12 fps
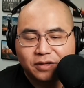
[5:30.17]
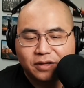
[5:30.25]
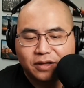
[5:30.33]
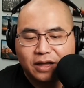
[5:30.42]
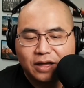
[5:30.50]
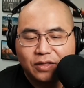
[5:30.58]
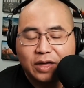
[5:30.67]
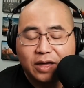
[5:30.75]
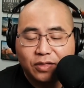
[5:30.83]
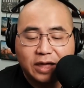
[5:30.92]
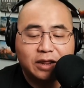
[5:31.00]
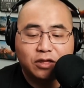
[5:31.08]

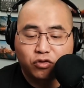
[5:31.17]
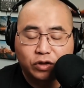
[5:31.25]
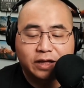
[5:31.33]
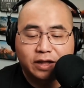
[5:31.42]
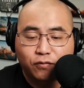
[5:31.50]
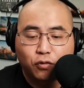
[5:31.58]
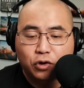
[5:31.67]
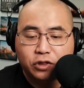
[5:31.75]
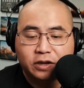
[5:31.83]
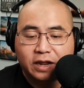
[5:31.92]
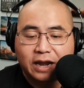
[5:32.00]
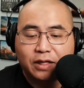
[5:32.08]
that is really
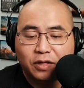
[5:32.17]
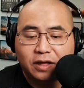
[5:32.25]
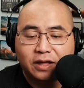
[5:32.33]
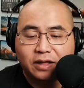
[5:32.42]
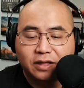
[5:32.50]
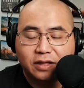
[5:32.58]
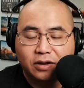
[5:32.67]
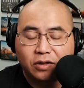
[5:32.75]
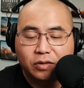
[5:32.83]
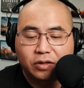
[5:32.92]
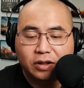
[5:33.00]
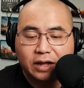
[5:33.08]
unfortunate, and I think
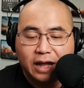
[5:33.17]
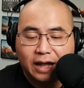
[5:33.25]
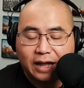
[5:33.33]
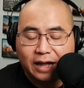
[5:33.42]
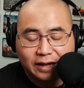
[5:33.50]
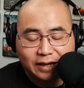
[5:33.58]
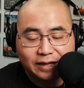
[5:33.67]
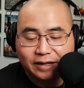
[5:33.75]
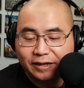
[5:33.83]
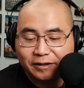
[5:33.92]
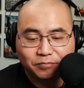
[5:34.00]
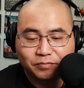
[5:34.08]

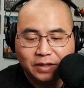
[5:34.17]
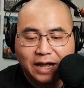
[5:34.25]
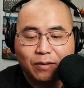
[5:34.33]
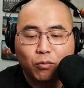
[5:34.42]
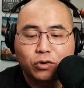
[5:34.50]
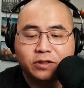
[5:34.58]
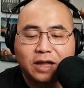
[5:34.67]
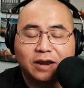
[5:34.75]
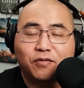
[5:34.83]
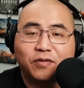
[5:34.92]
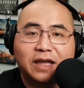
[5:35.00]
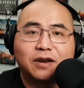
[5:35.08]
I was not a
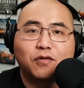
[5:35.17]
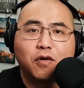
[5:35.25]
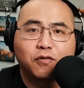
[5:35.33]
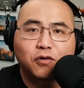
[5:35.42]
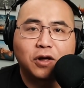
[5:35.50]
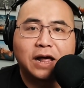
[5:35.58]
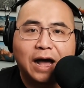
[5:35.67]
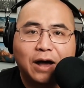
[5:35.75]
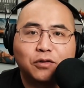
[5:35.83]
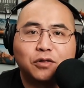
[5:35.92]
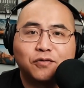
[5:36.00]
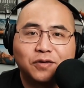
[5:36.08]
fan of overall
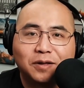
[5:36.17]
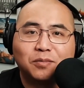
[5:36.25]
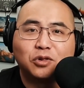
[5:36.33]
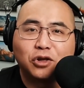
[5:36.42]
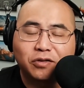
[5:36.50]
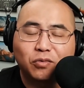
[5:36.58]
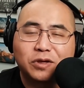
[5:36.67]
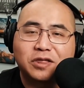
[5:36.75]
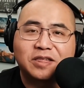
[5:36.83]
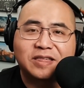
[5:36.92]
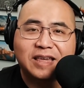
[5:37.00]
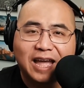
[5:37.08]
how the film looked, which
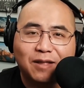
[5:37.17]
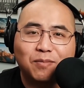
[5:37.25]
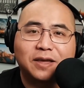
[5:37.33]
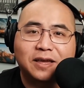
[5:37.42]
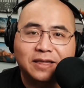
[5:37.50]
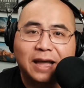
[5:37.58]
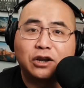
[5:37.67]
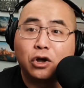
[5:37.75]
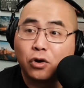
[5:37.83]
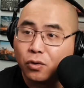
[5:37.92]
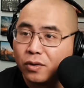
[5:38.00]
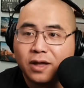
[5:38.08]
is sad because I
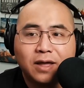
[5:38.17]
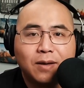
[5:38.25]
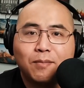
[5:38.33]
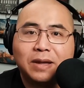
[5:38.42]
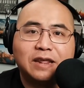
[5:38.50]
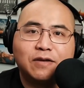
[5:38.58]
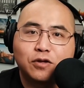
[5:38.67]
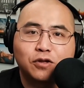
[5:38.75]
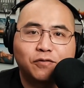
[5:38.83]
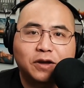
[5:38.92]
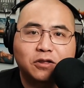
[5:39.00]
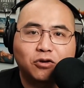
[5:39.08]
know many visual
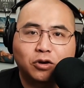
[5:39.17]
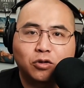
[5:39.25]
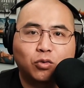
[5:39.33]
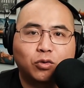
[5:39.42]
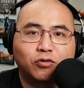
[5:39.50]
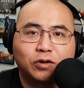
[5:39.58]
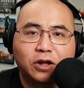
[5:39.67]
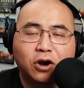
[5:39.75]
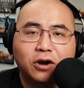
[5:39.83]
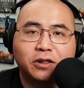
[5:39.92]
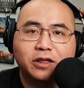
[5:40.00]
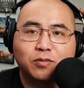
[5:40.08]
effects artists worked really
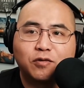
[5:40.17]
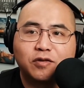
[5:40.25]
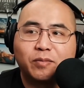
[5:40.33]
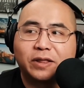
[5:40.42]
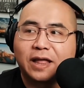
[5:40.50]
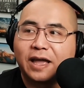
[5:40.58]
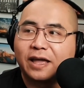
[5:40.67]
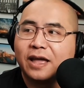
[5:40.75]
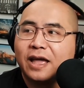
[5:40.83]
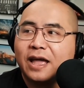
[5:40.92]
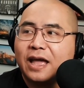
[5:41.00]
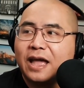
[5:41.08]
hard on this movie, but like
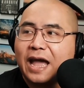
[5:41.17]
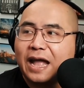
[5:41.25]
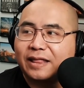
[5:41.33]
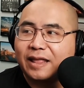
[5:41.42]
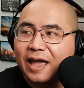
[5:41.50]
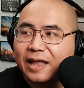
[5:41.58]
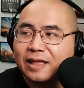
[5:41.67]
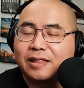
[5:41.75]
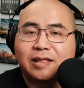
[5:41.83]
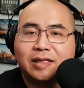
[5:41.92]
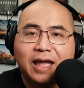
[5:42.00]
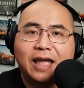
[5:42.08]
at the end of the
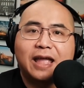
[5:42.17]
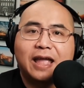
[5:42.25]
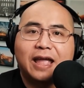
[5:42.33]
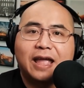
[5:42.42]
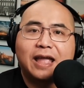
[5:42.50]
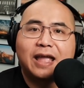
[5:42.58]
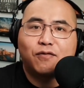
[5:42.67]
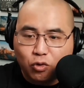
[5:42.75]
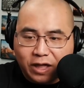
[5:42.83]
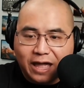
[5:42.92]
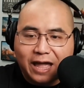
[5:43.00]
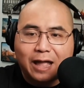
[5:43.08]
day, if you
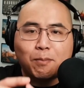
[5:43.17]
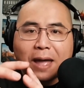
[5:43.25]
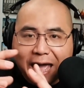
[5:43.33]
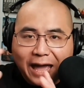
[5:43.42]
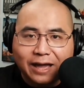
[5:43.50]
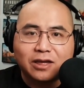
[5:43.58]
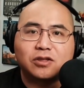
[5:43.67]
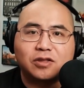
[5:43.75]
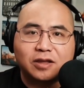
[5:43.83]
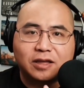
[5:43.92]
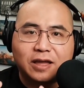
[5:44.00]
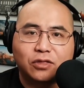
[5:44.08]
can't package it
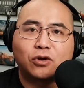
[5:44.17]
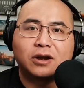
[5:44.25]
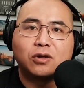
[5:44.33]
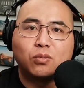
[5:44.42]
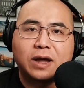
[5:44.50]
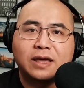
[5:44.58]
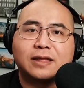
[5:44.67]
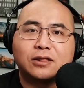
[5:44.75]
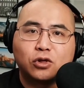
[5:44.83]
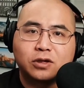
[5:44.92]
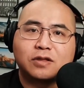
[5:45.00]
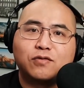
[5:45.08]
together in a way that looks and